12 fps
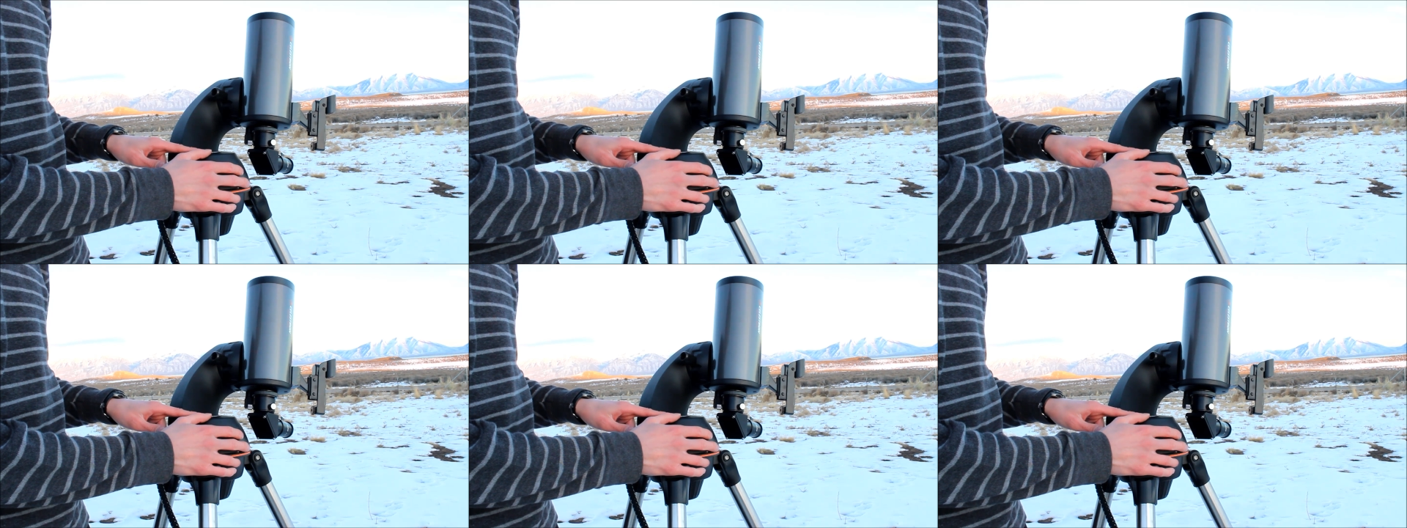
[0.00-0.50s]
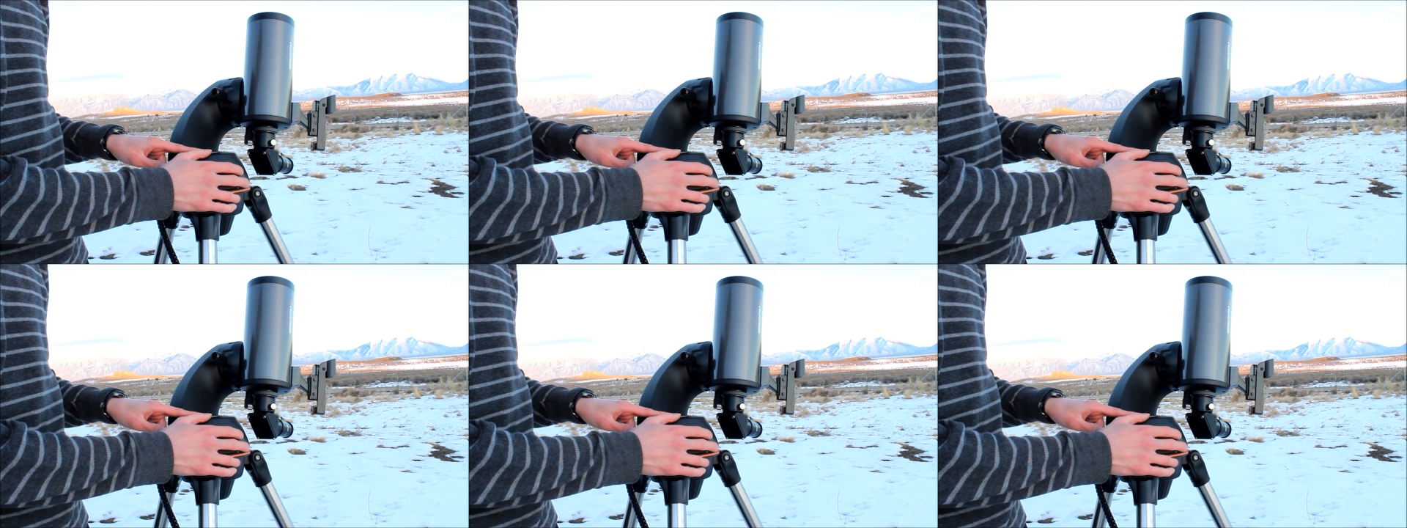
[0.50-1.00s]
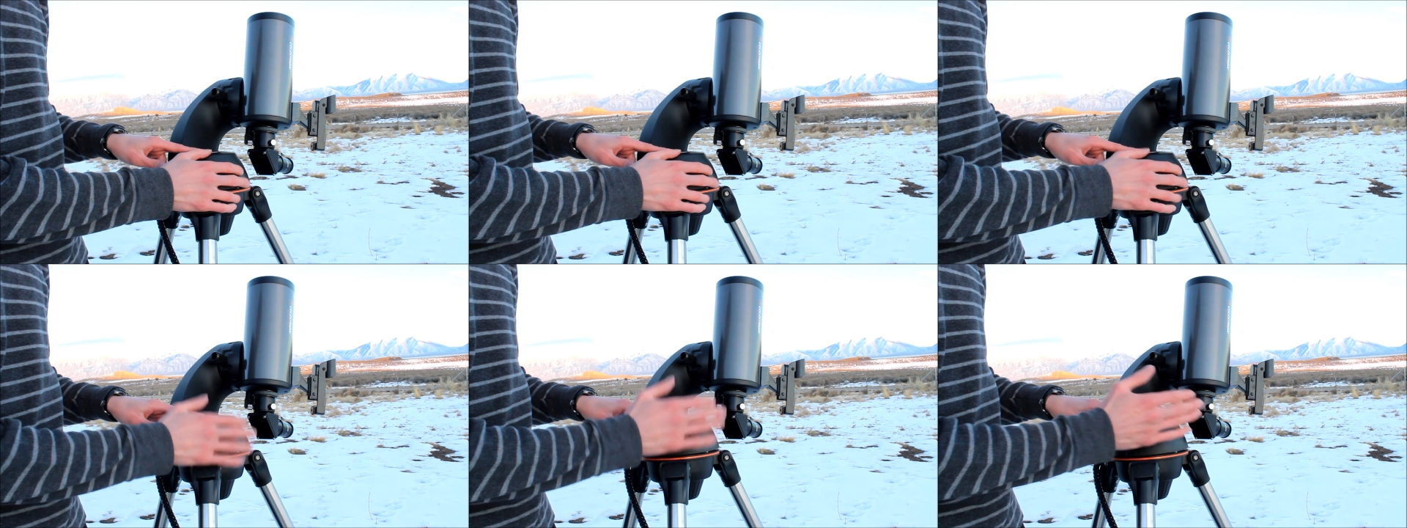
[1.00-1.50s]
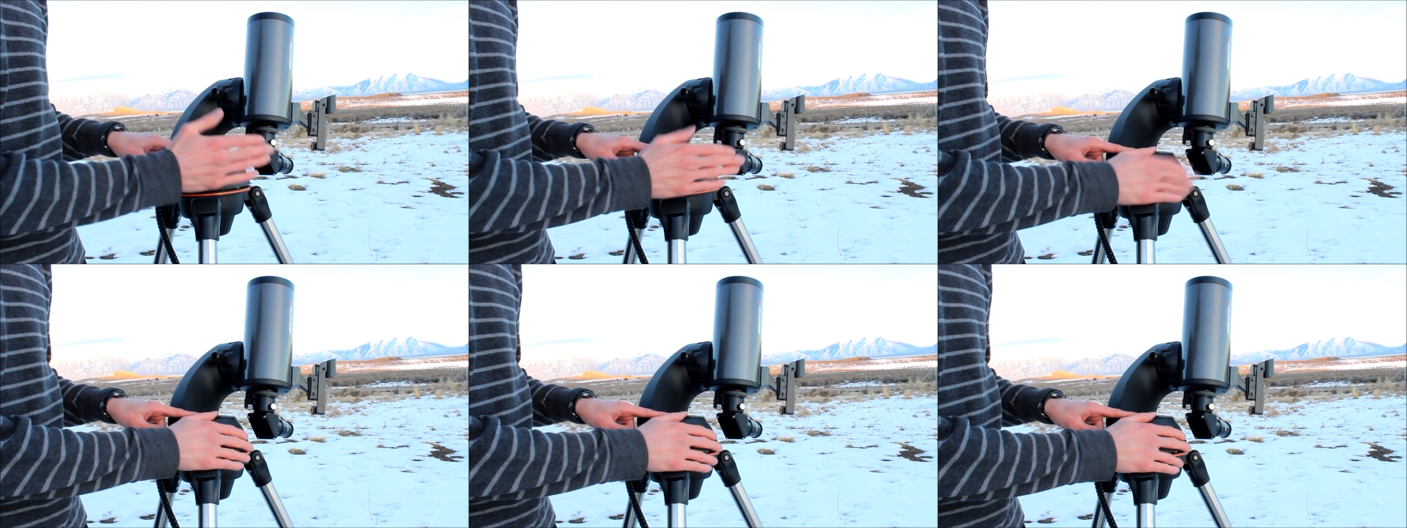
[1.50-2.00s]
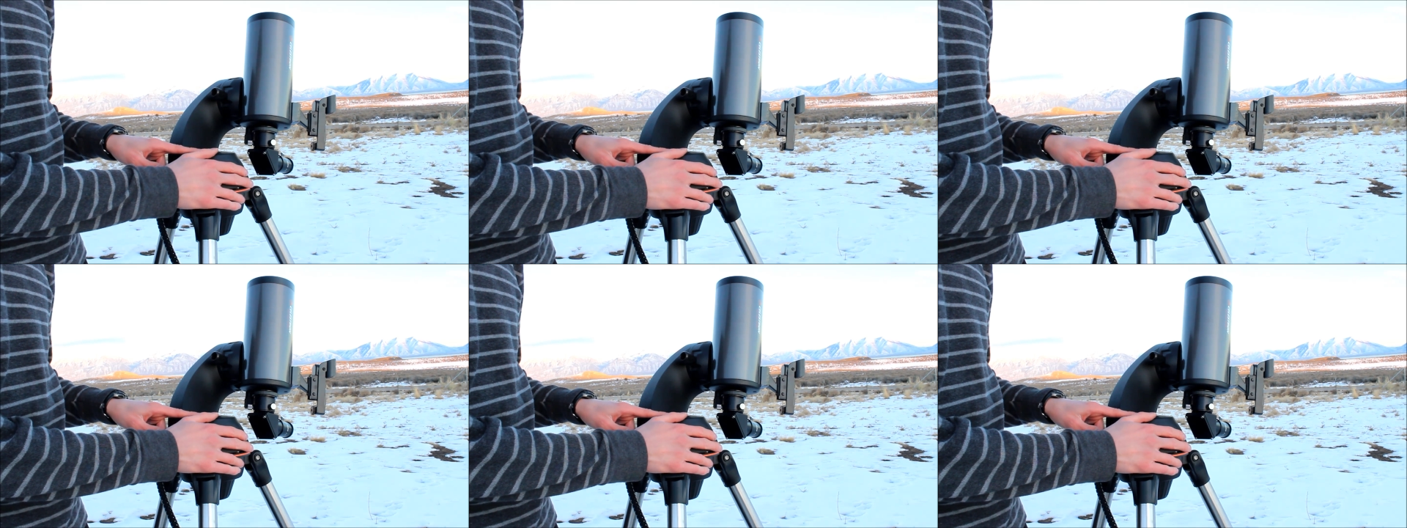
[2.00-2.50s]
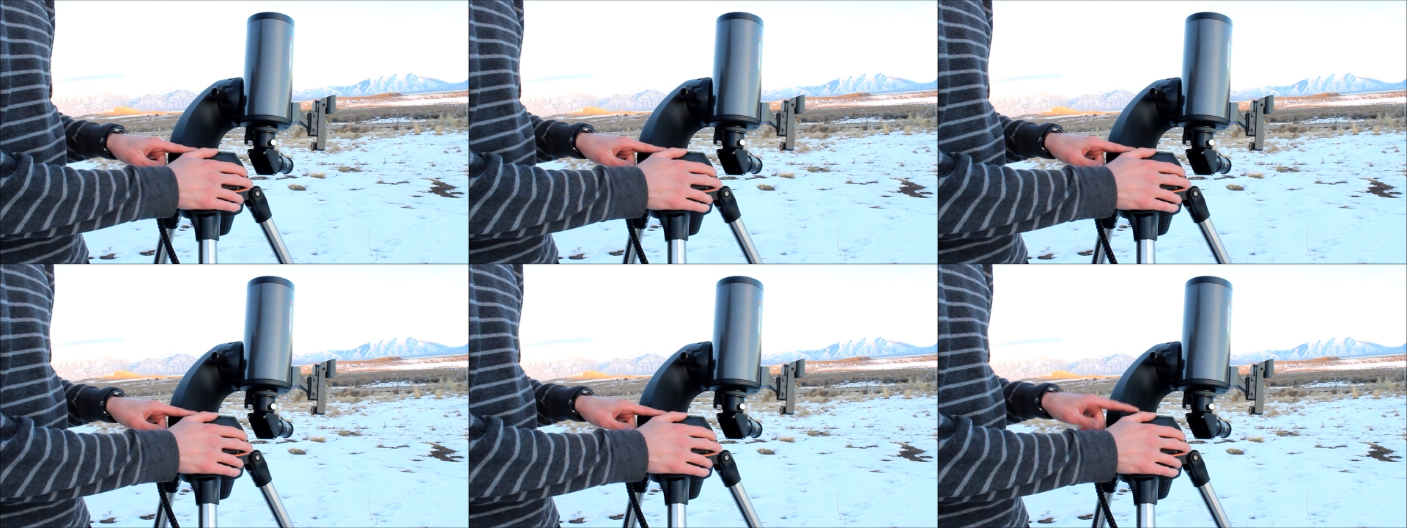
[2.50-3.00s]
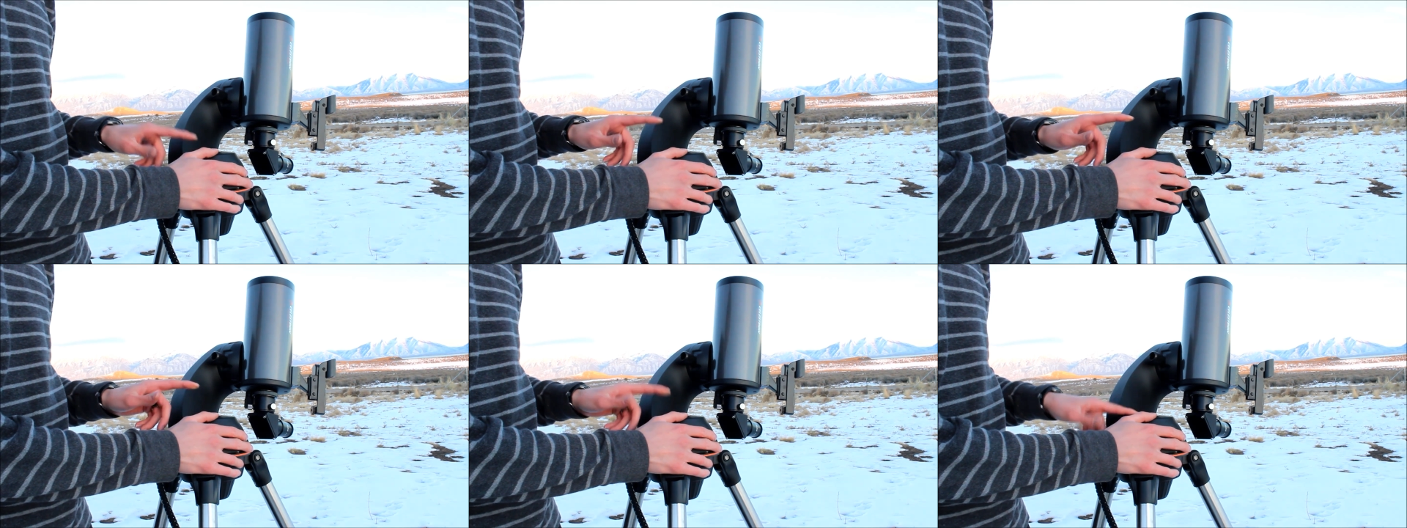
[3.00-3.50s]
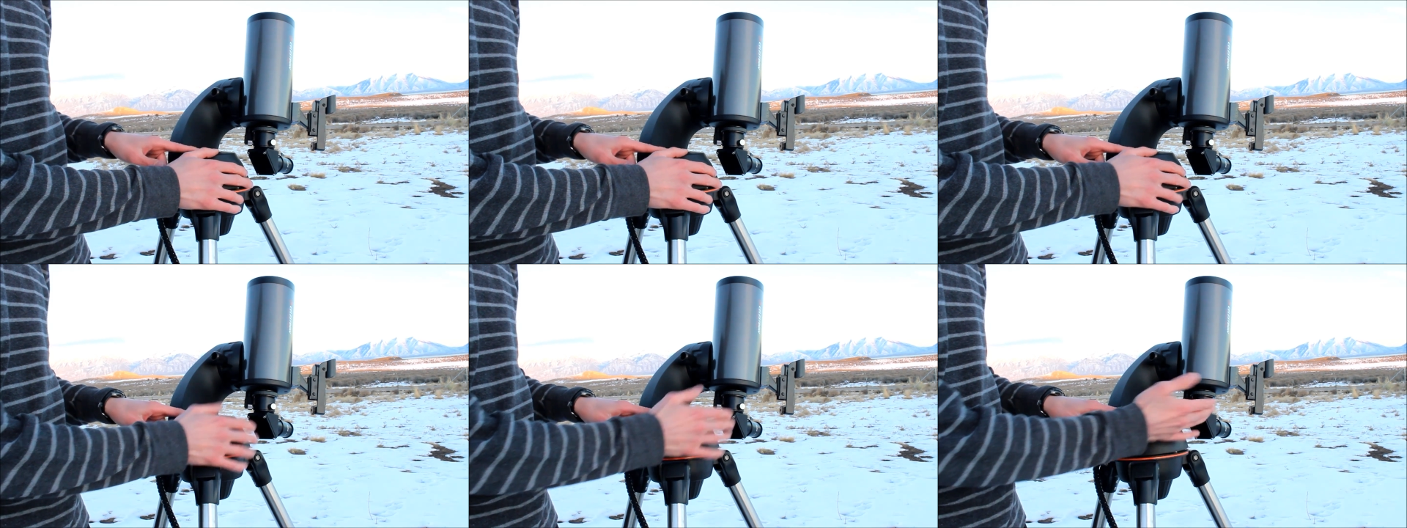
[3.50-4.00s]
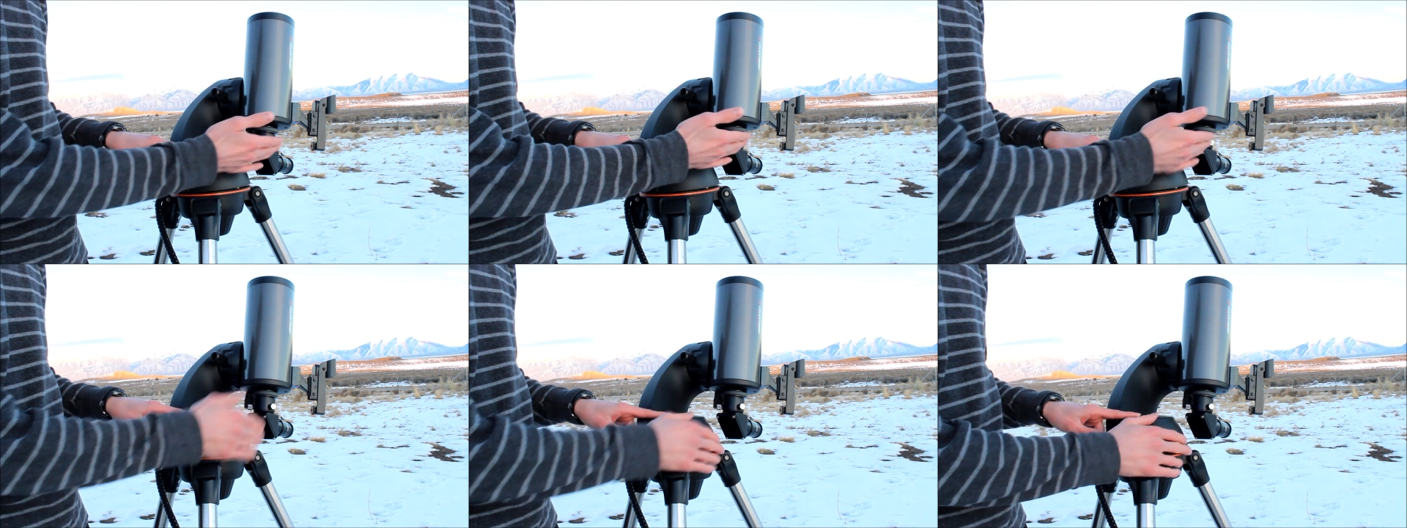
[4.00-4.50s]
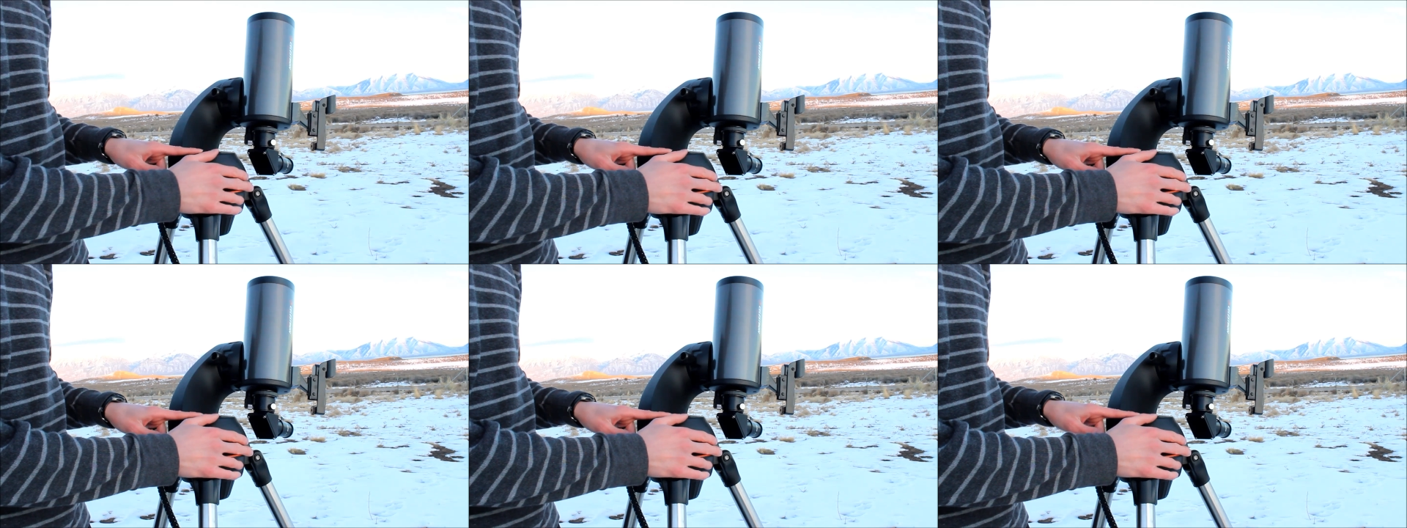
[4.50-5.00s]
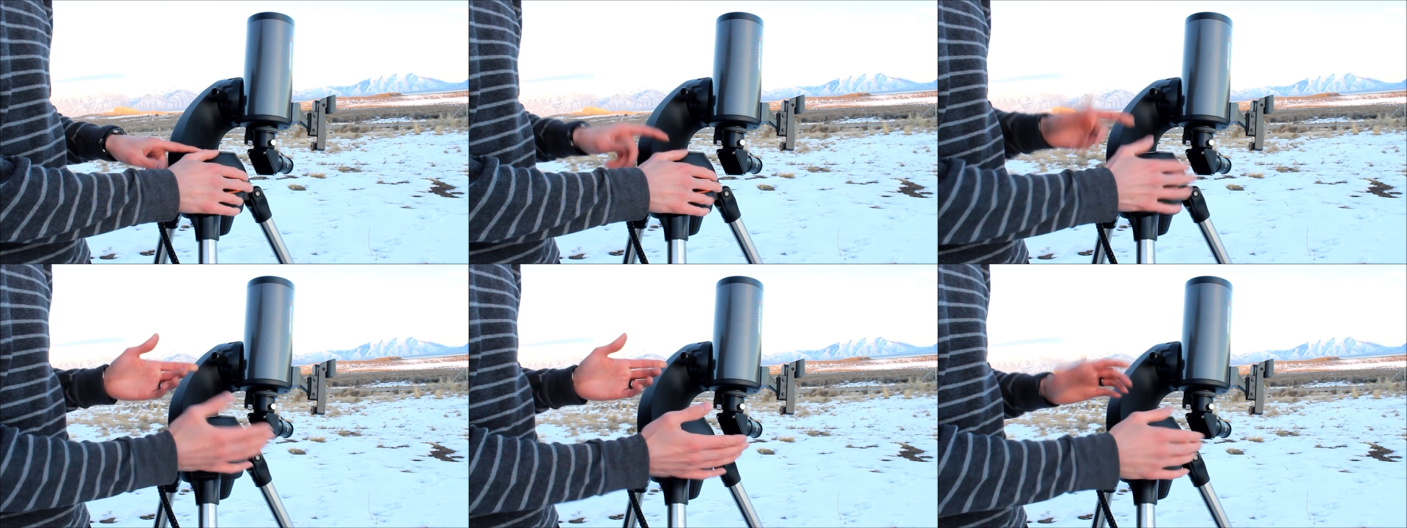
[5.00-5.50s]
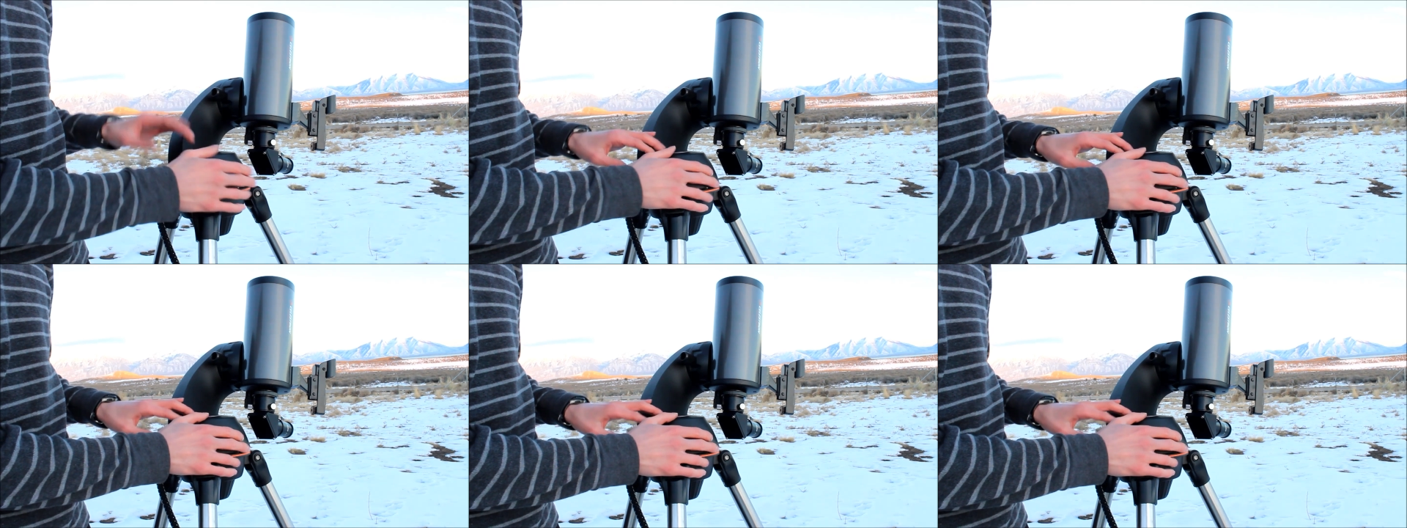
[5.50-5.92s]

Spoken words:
Nobody's mouth can be seen.